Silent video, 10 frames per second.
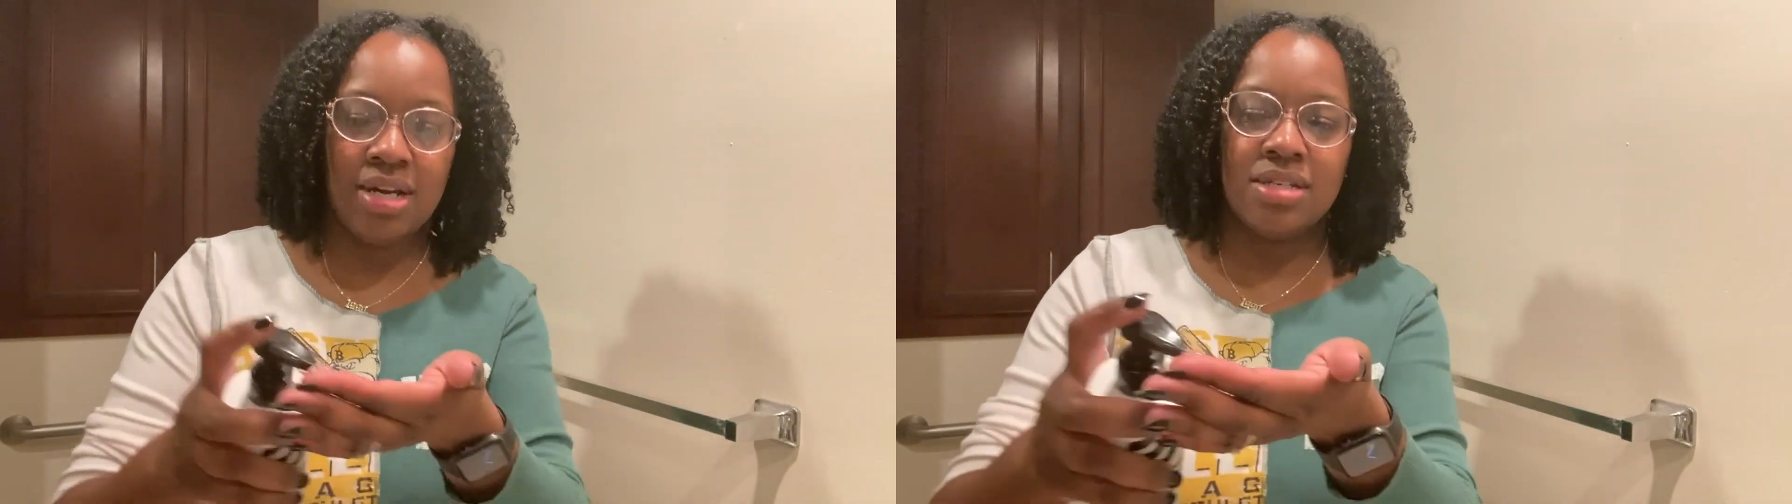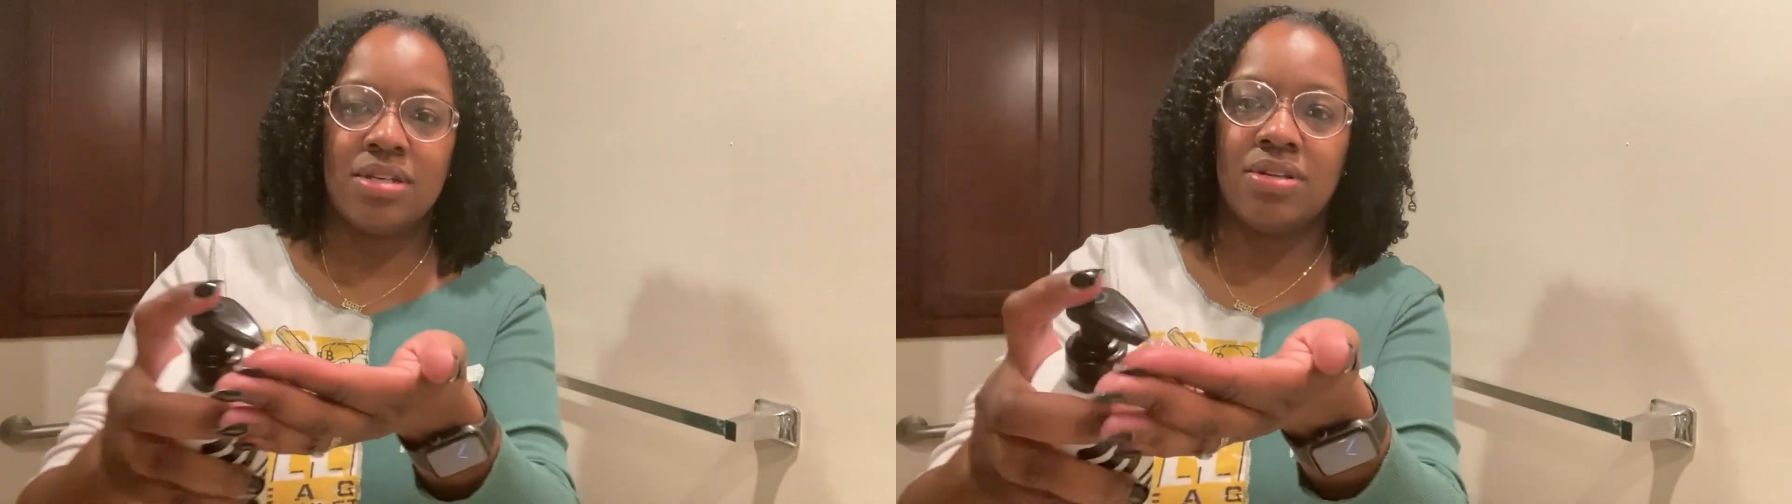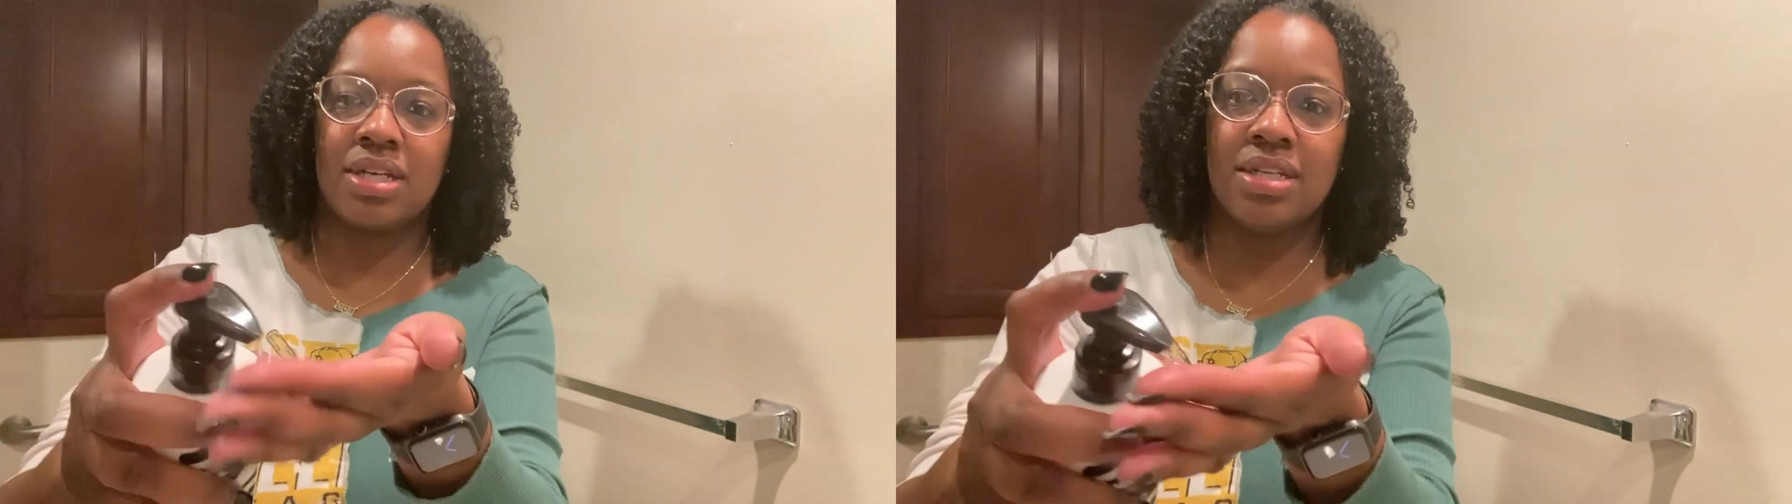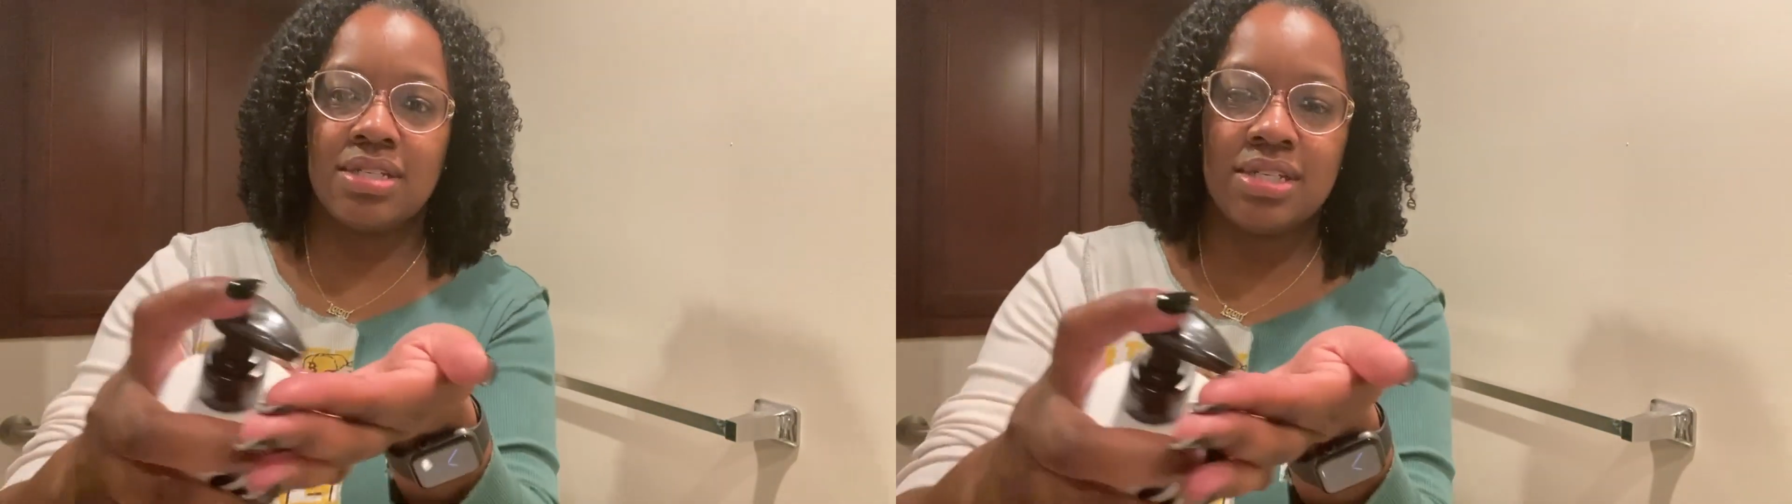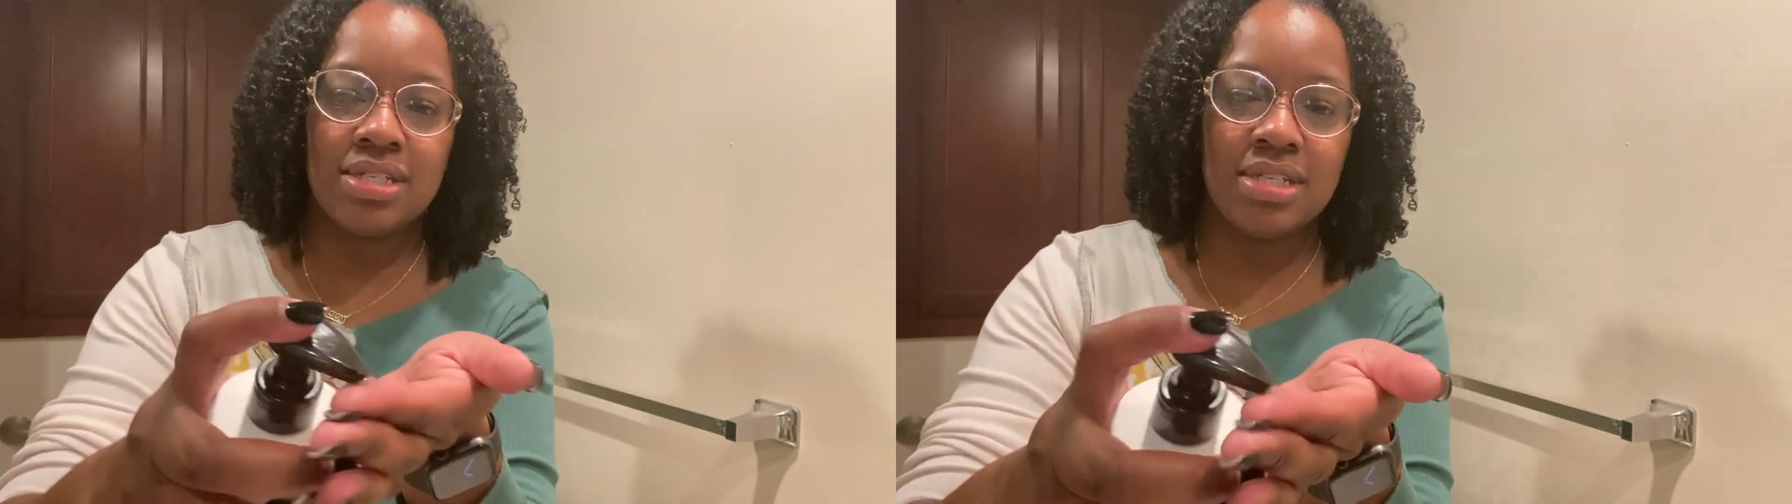So the
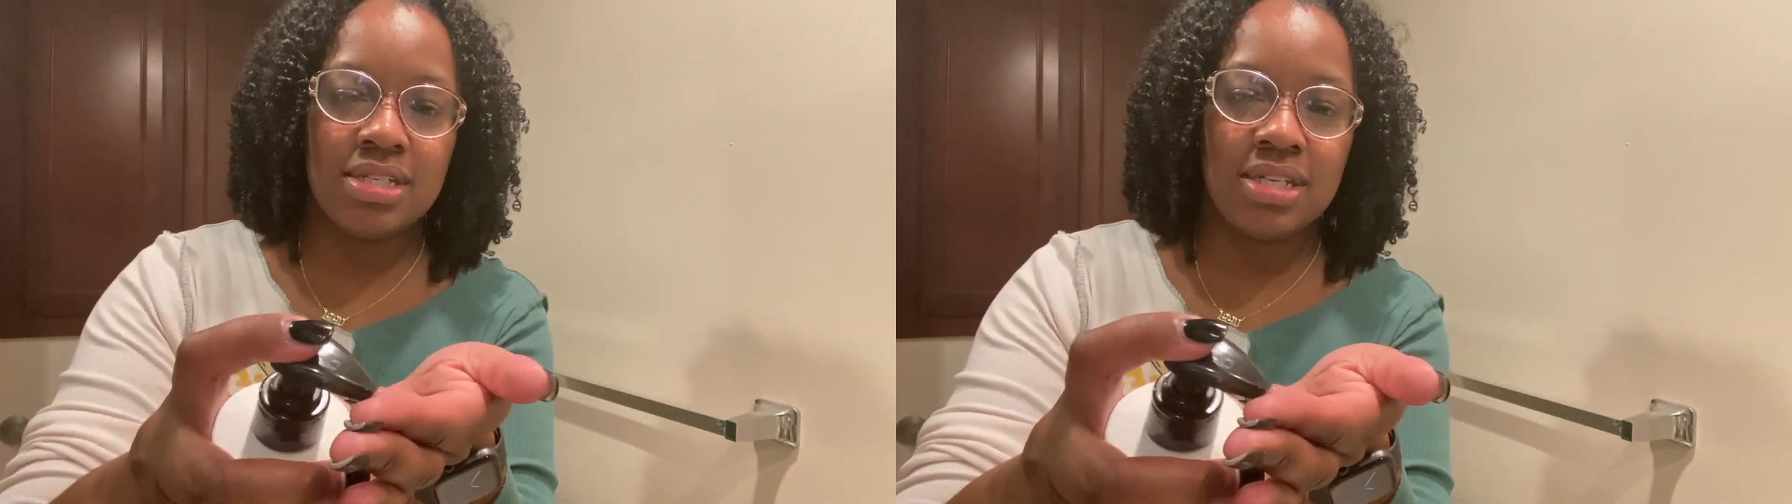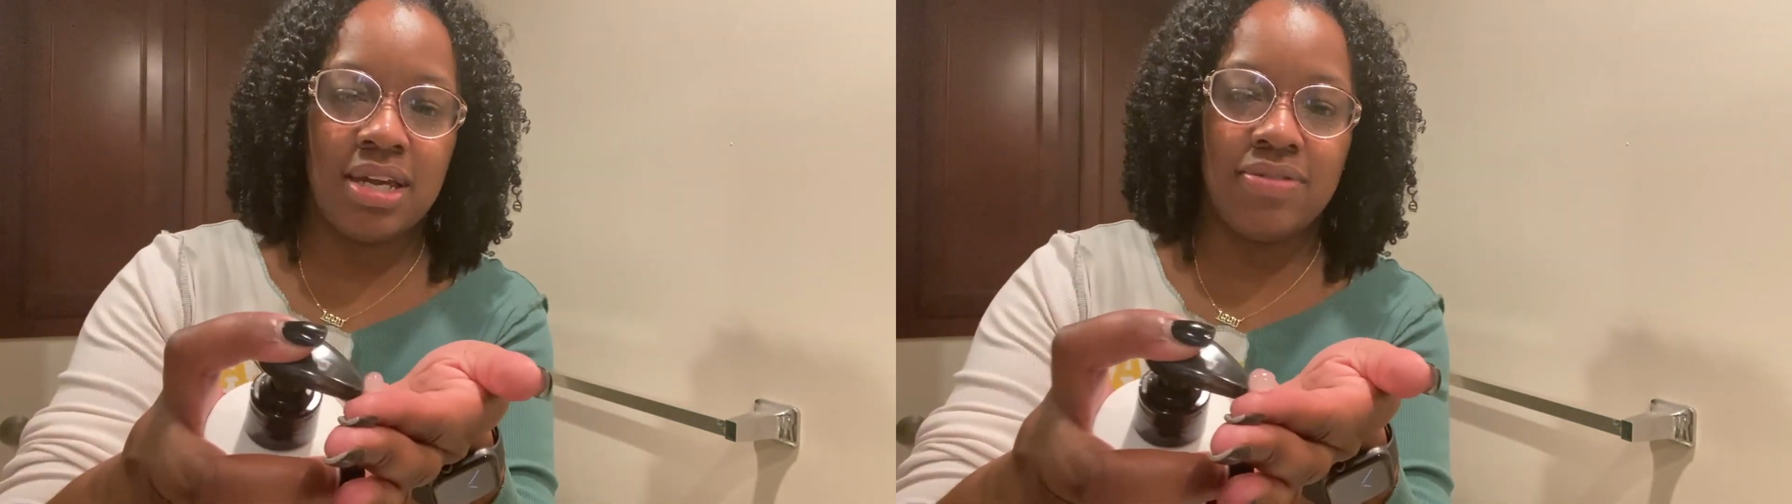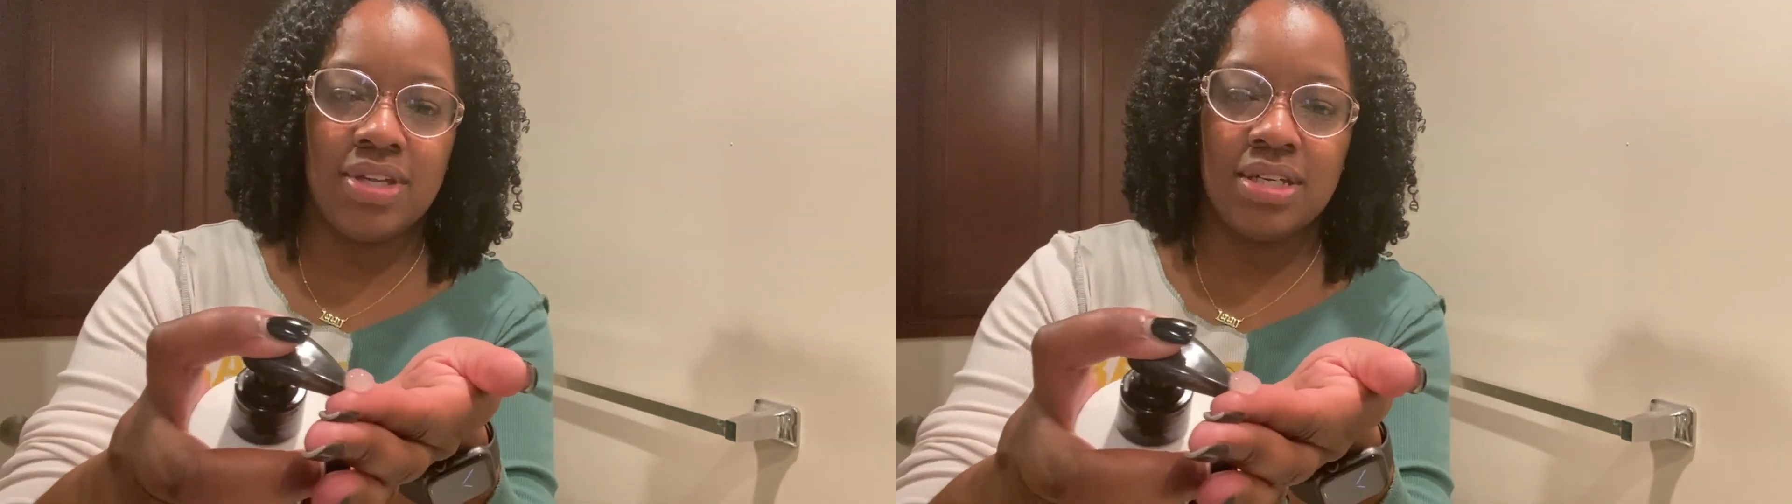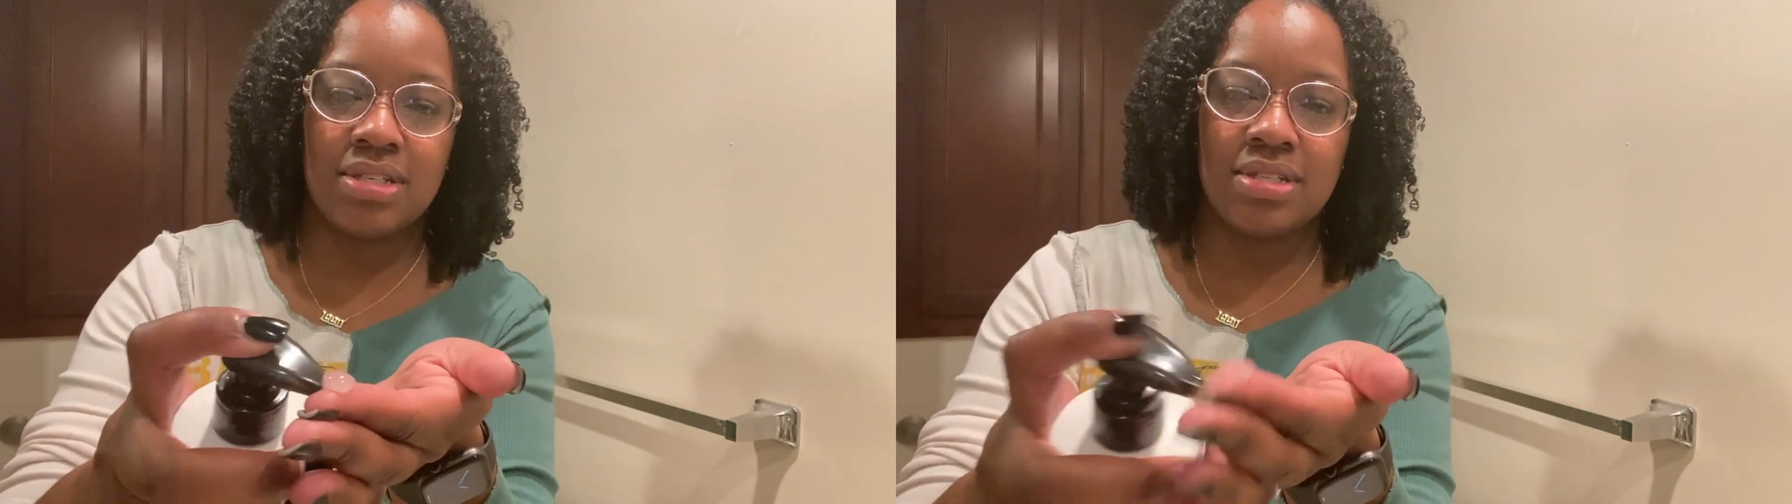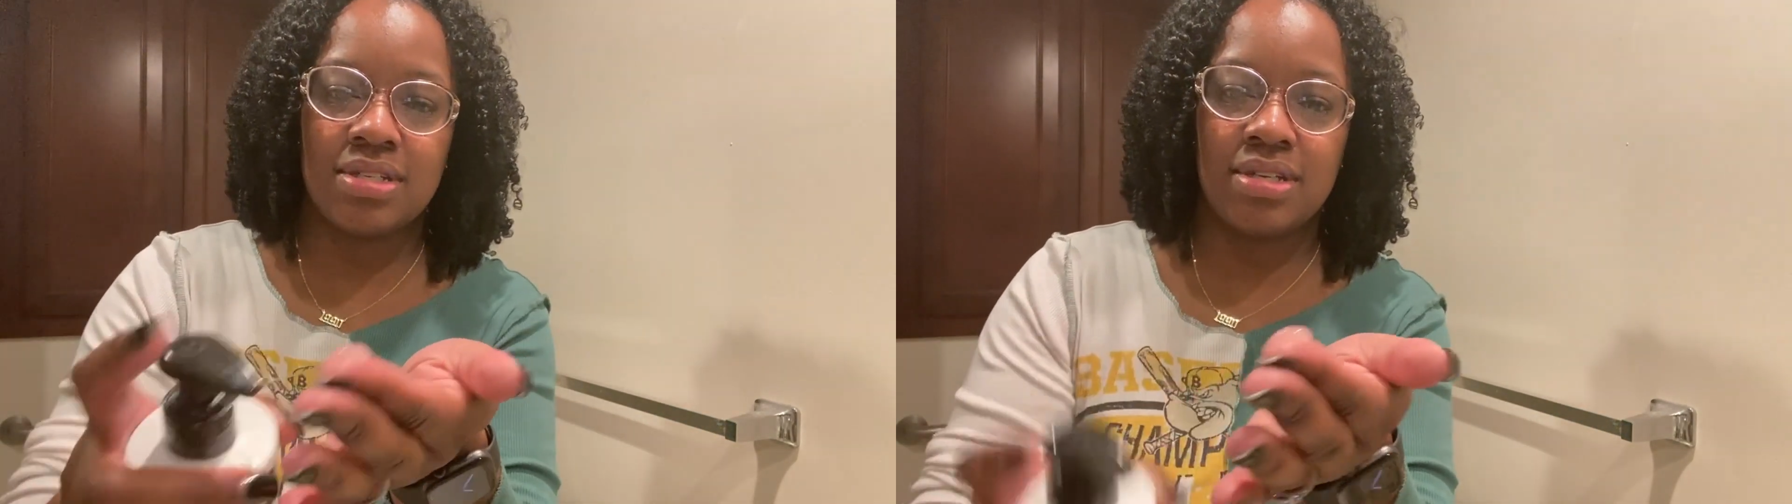consistency of
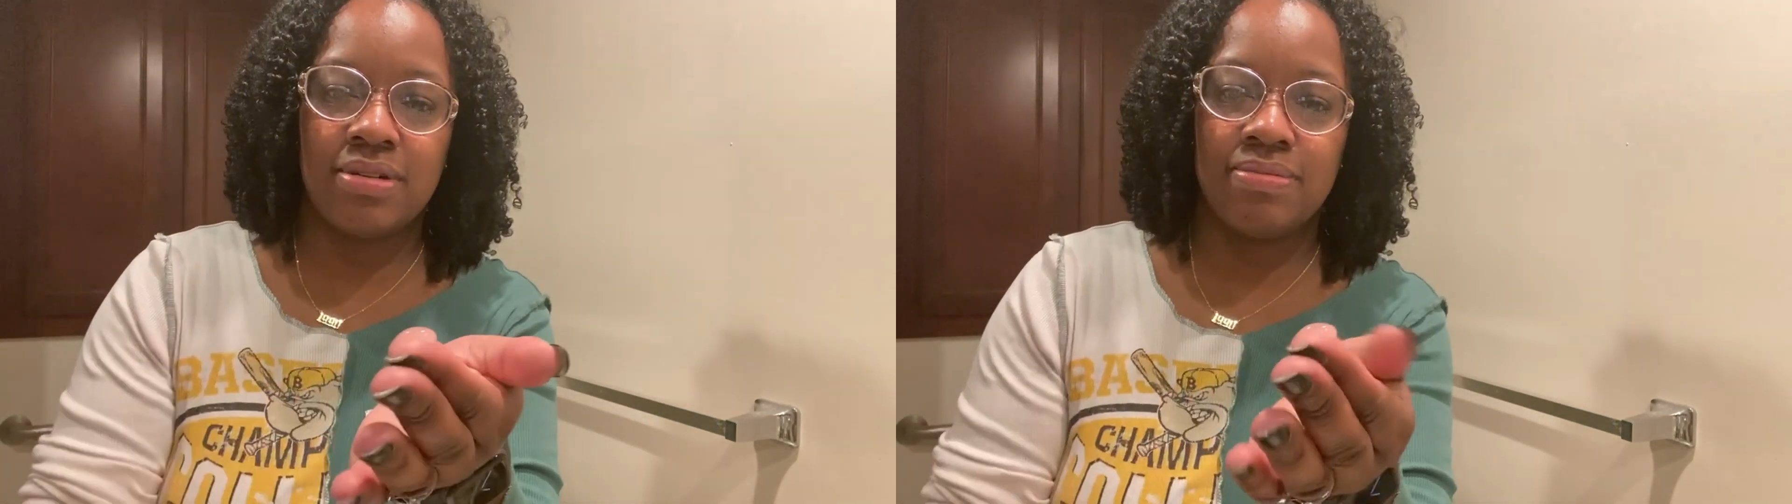this,